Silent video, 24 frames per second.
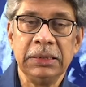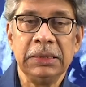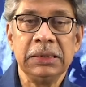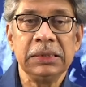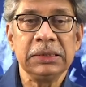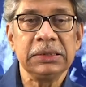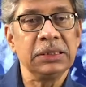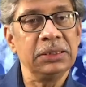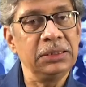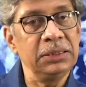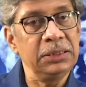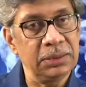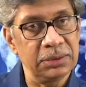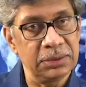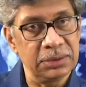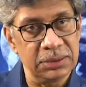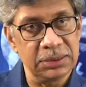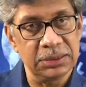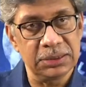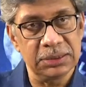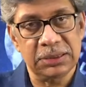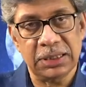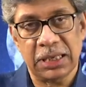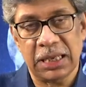The
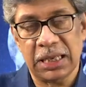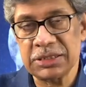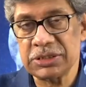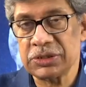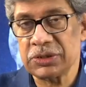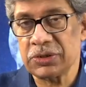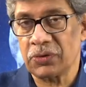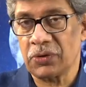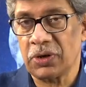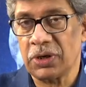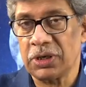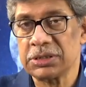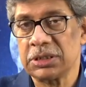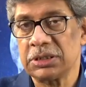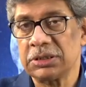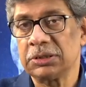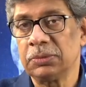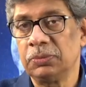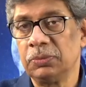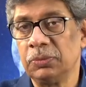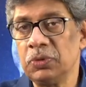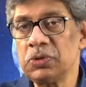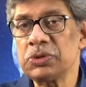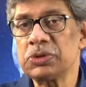near-Earth asteroids are the
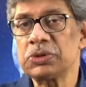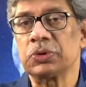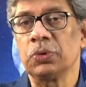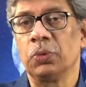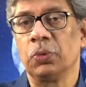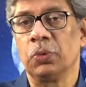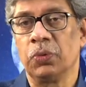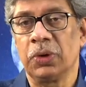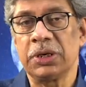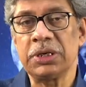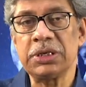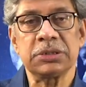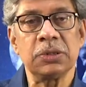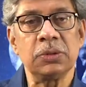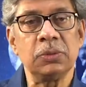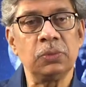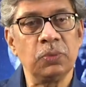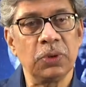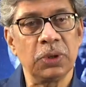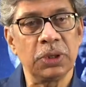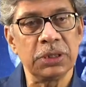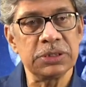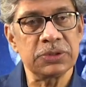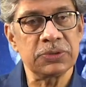most worrisome
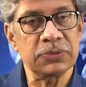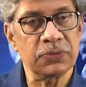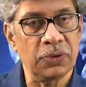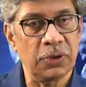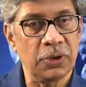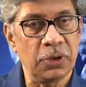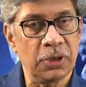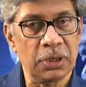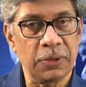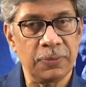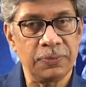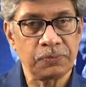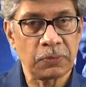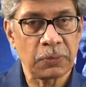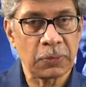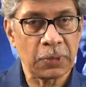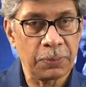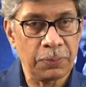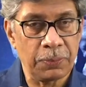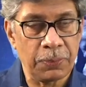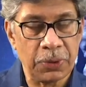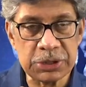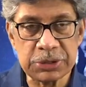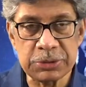ones for
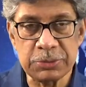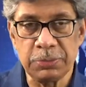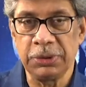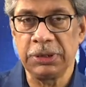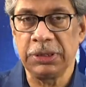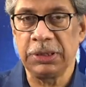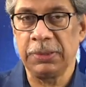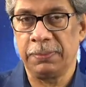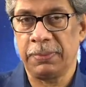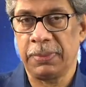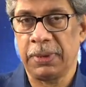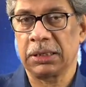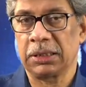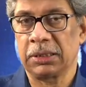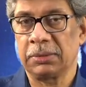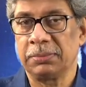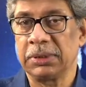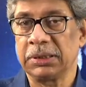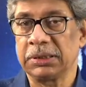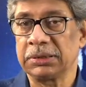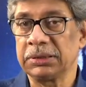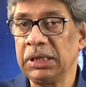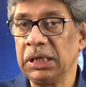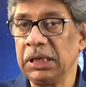possible impact,
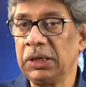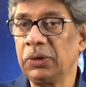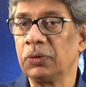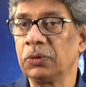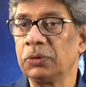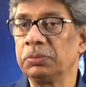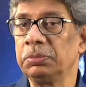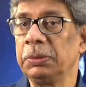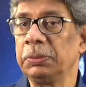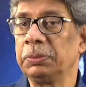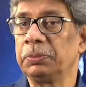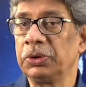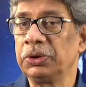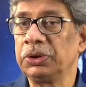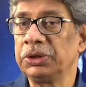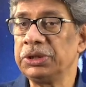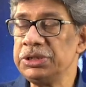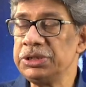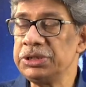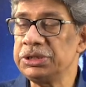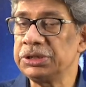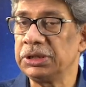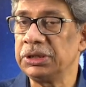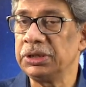but they could be
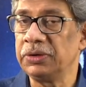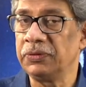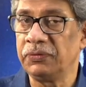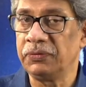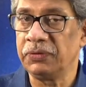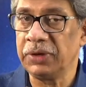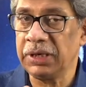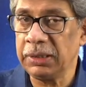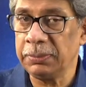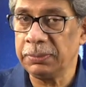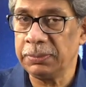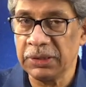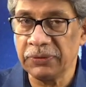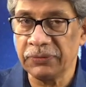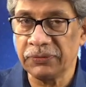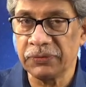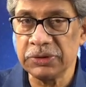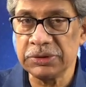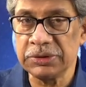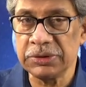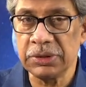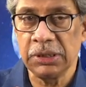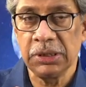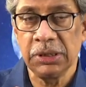potentially very
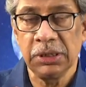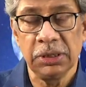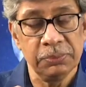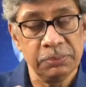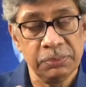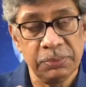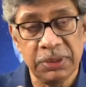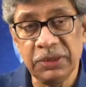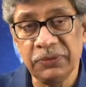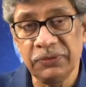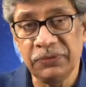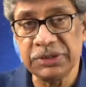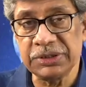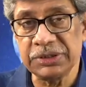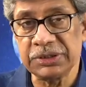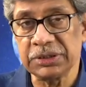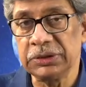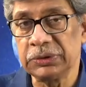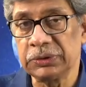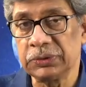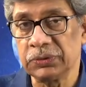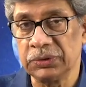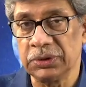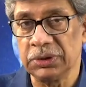
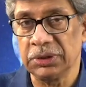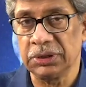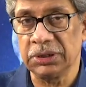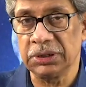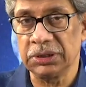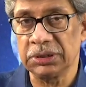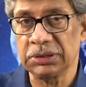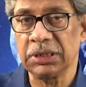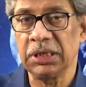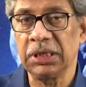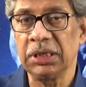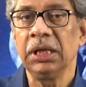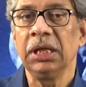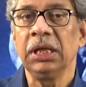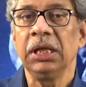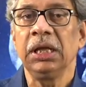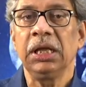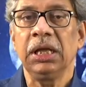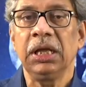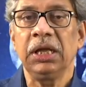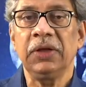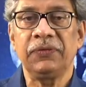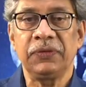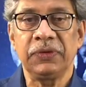beneficial to the Earth
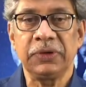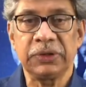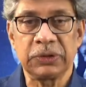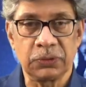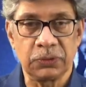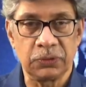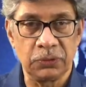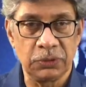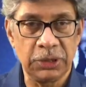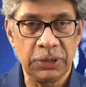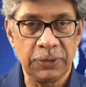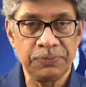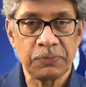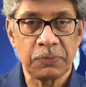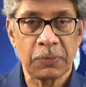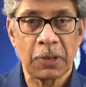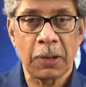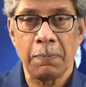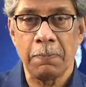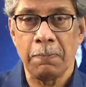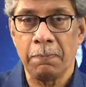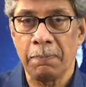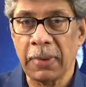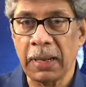if it could
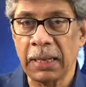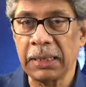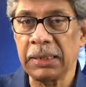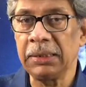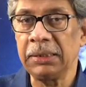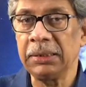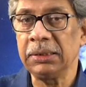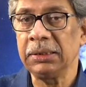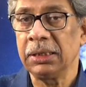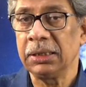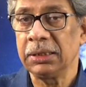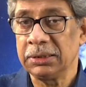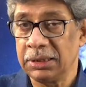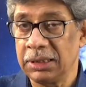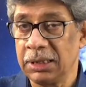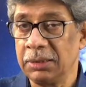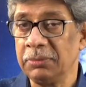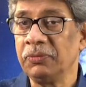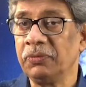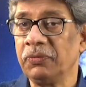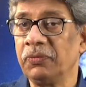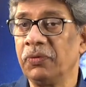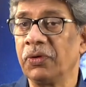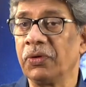mine
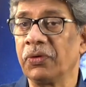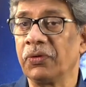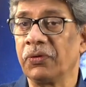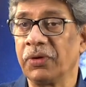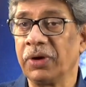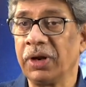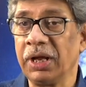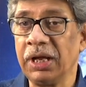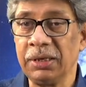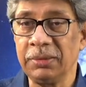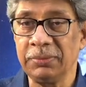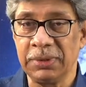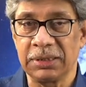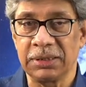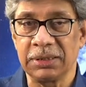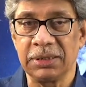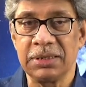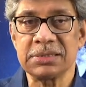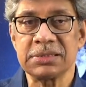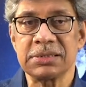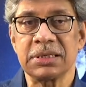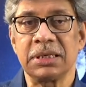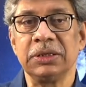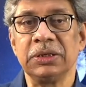them for rare
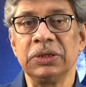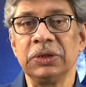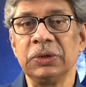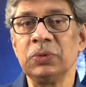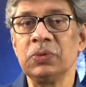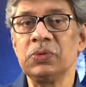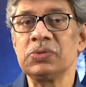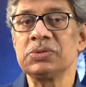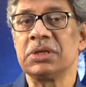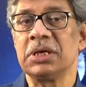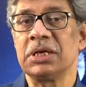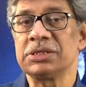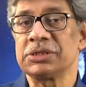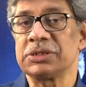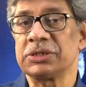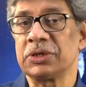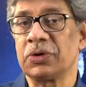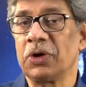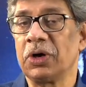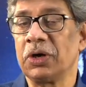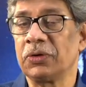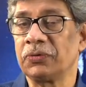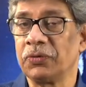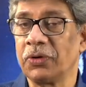metals and use the
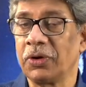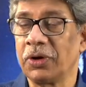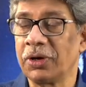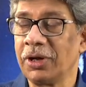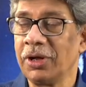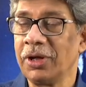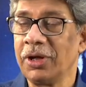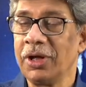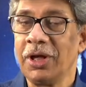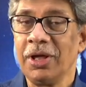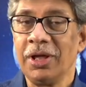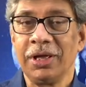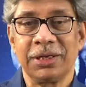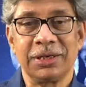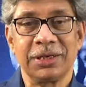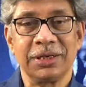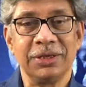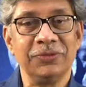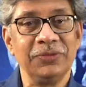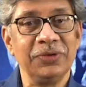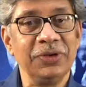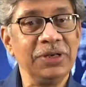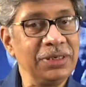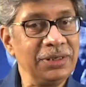asteroid for
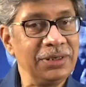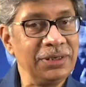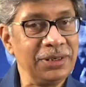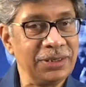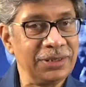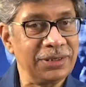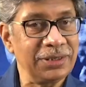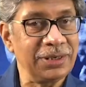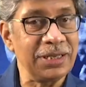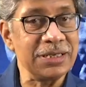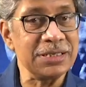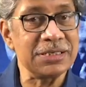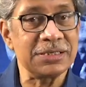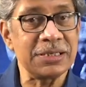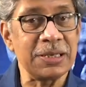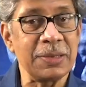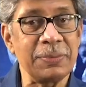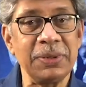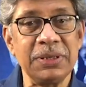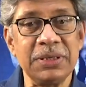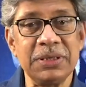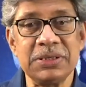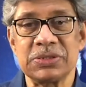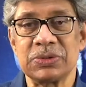convenient
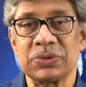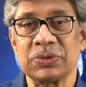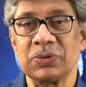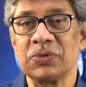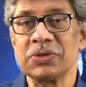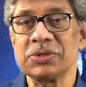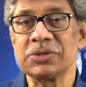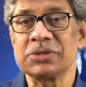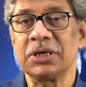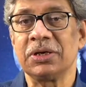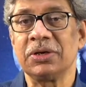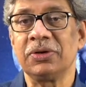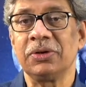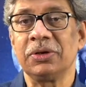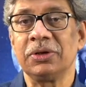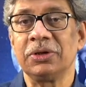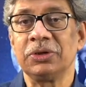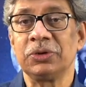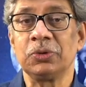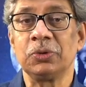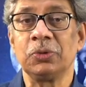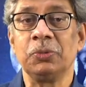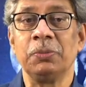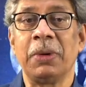stepping stones
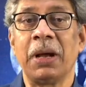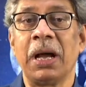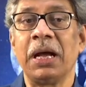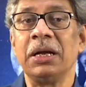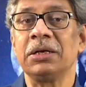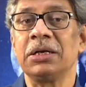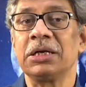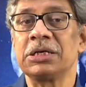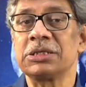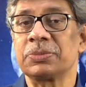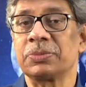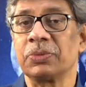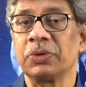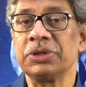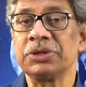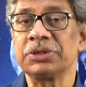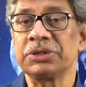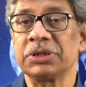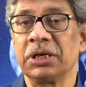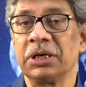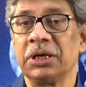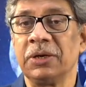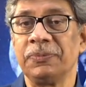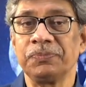to manned
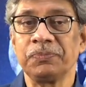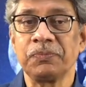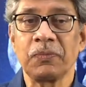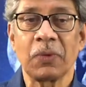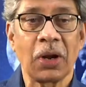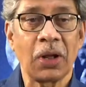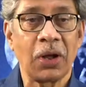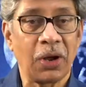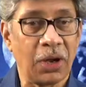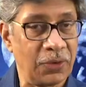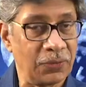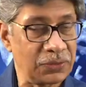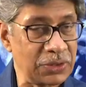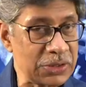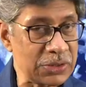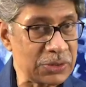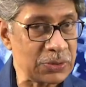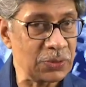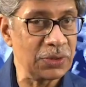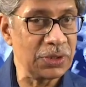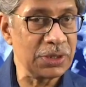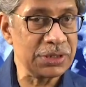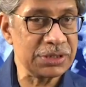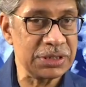exploration of the
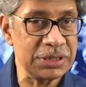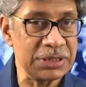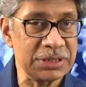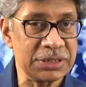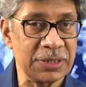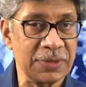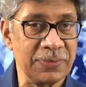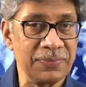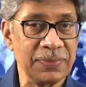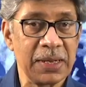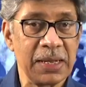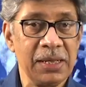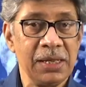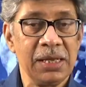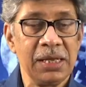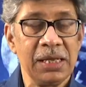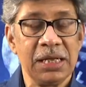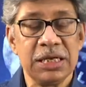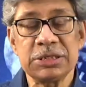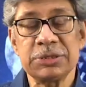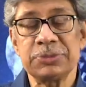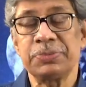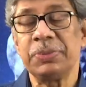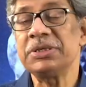solar system,
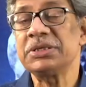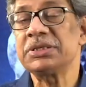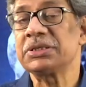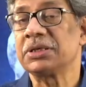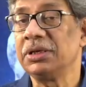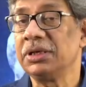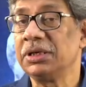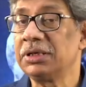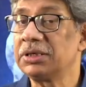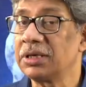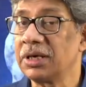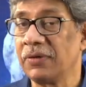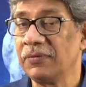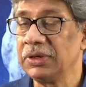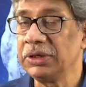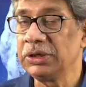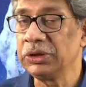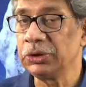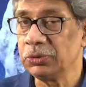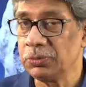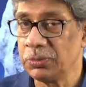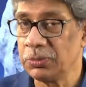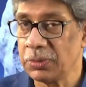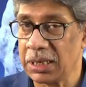especially
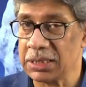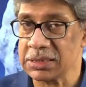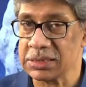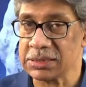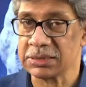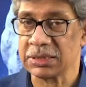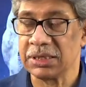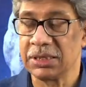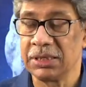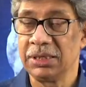traveling to Mars.